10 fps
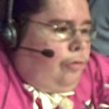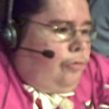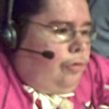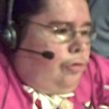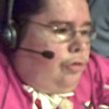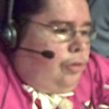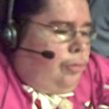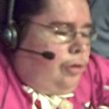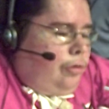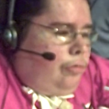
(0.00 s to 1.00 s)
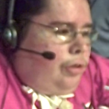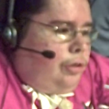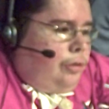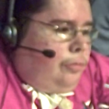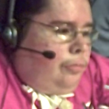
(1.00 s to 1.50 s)
for some unknown reason.
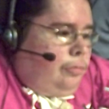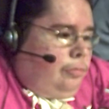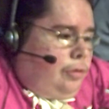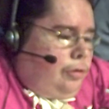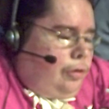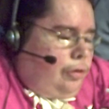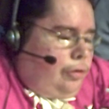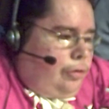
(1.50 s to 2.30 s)
Uh,